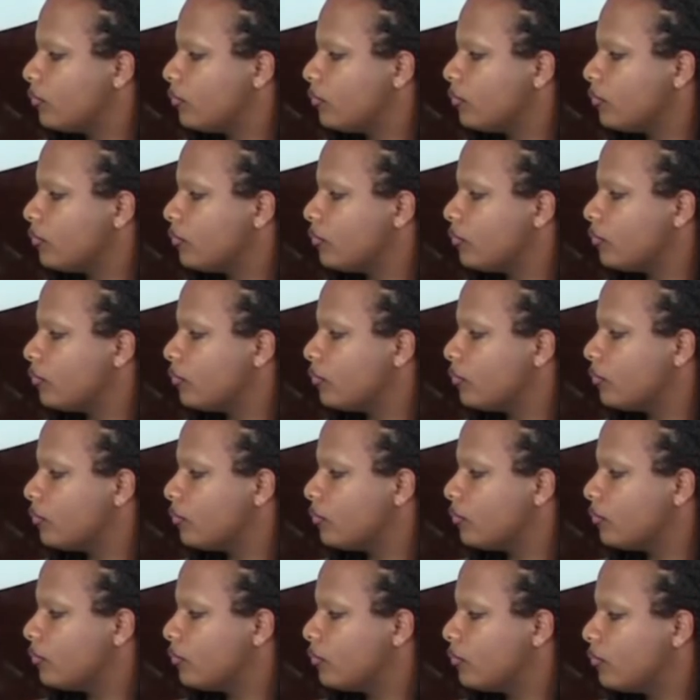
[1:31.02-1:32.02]

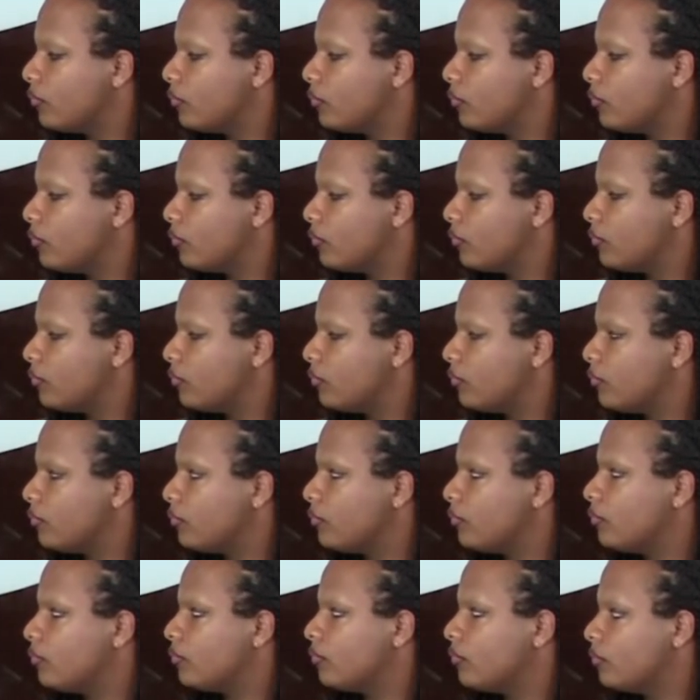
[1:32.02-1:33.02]

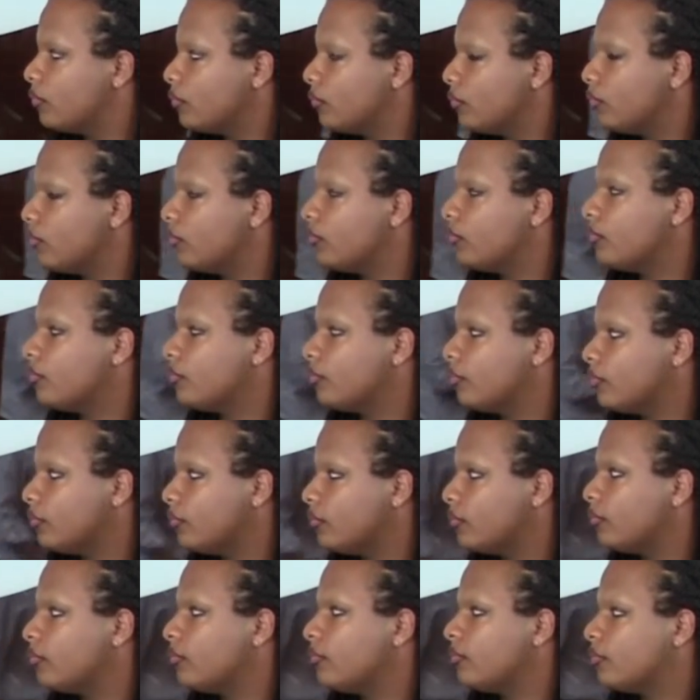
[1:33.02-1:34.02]

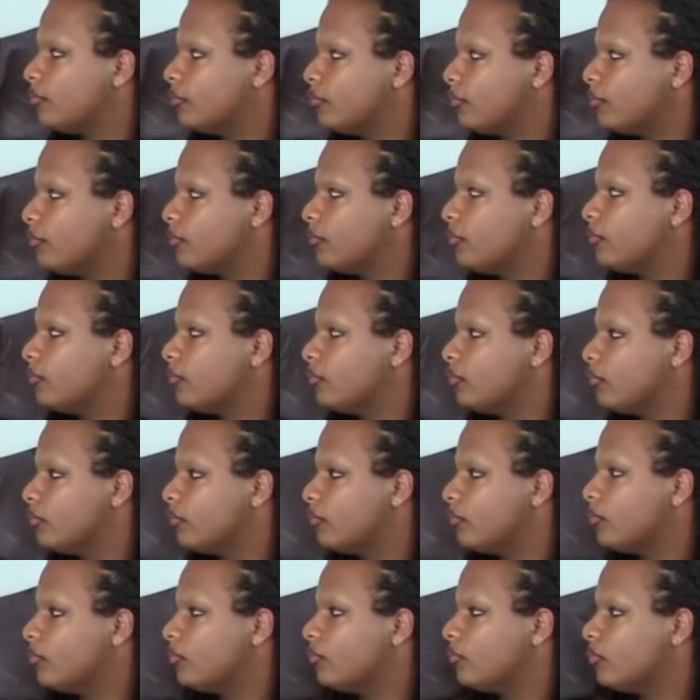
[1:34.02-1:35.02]

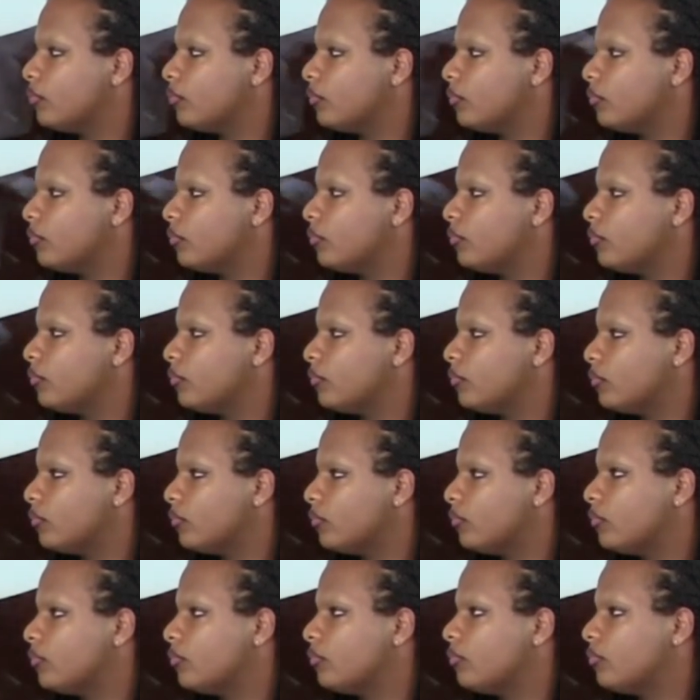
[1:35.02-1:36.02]

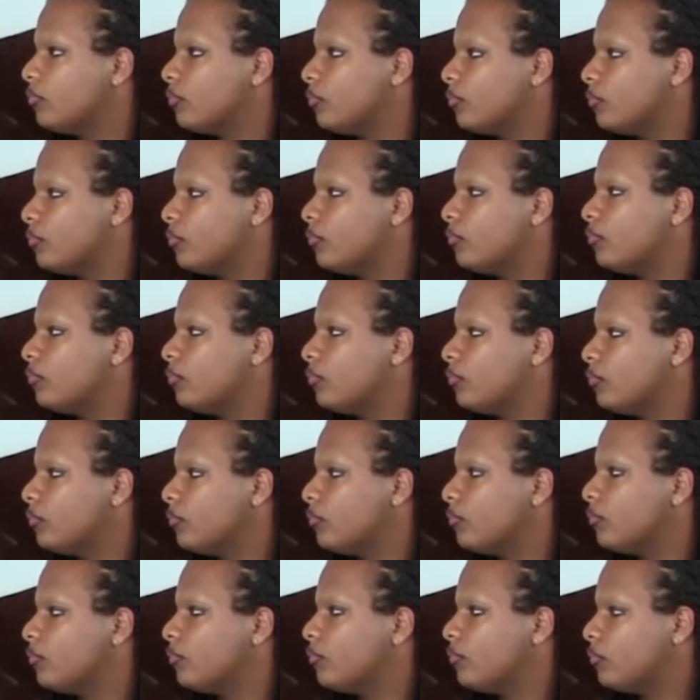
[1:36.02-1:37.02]

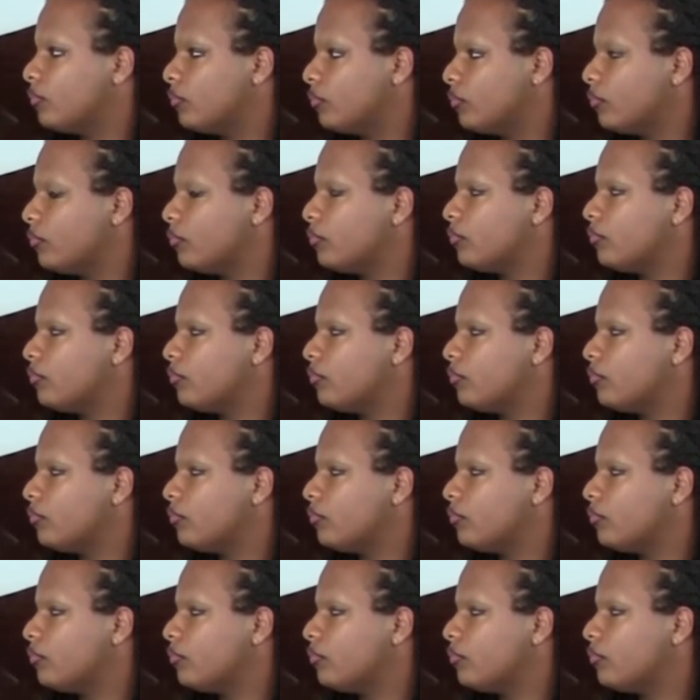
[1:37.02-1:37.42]
(silent)